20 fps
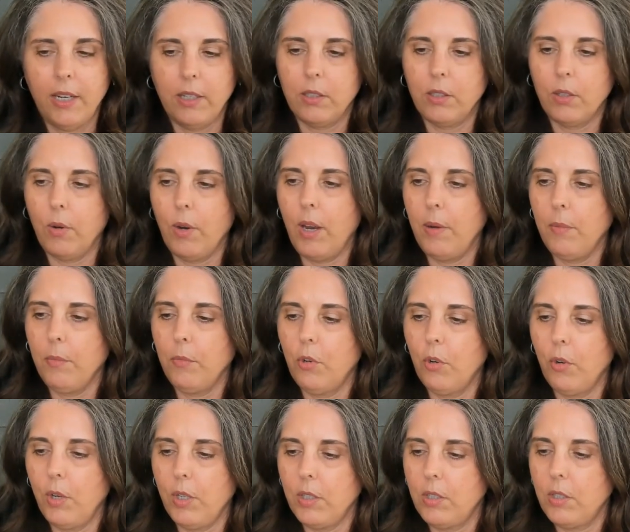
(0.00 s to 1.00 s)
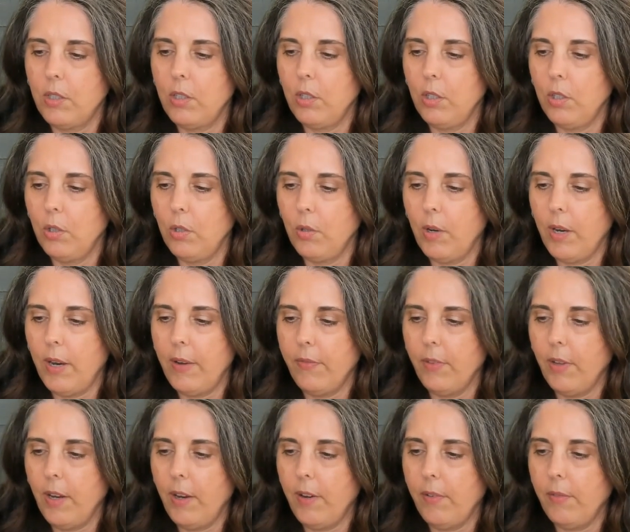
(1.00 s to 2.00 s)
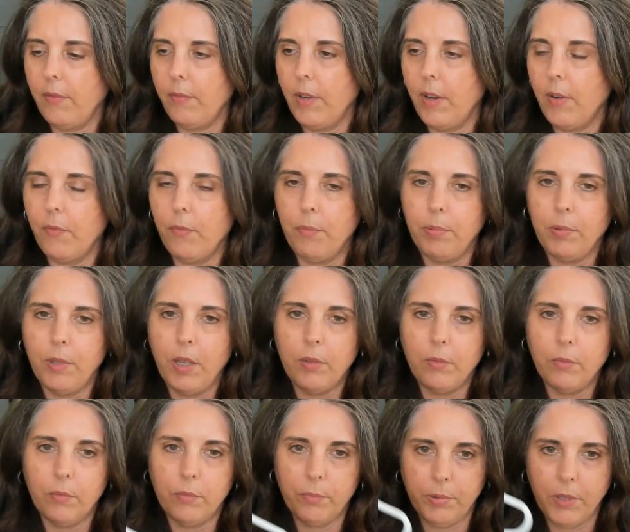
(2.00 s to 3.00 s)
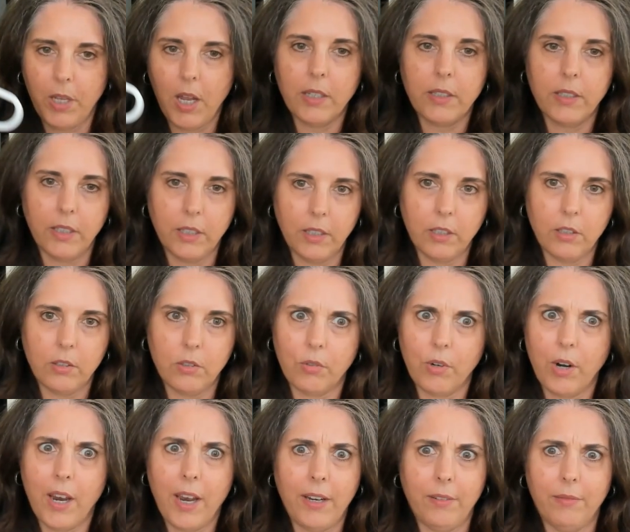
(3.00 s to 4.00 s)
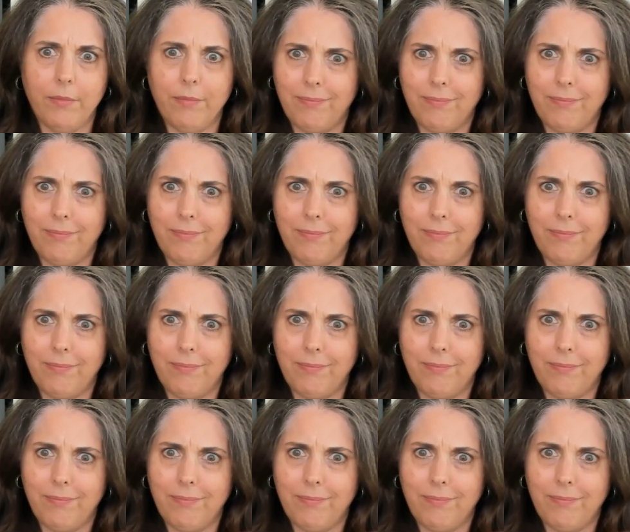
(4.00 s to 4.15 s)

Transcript: So I'm going to, I have blocked it and it dried